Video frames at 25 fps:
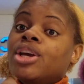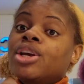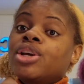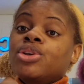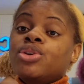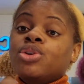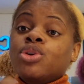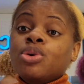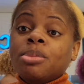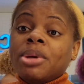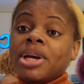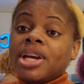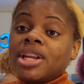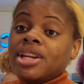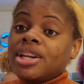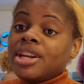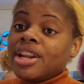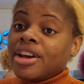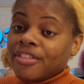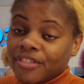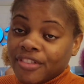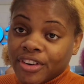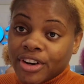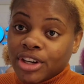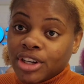you may
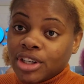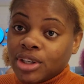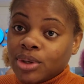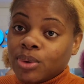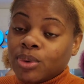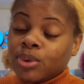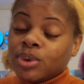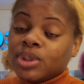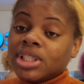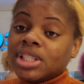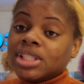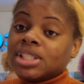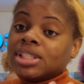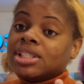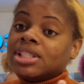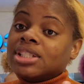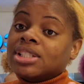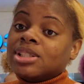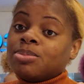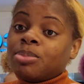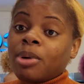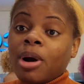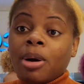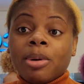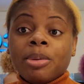never know. This
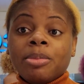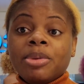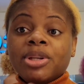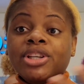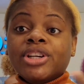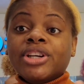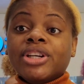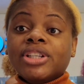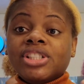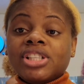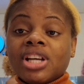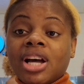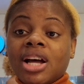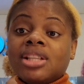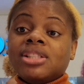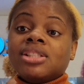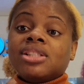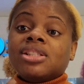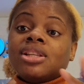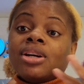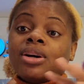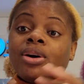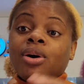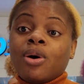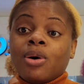is probably your chance
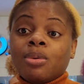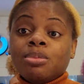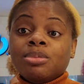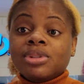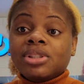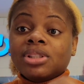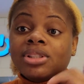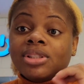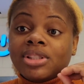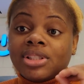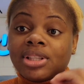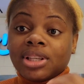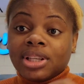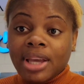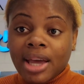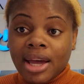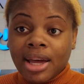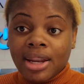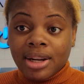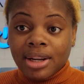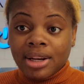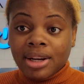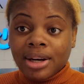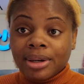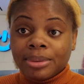to come to
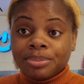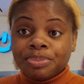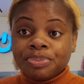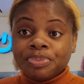Canada.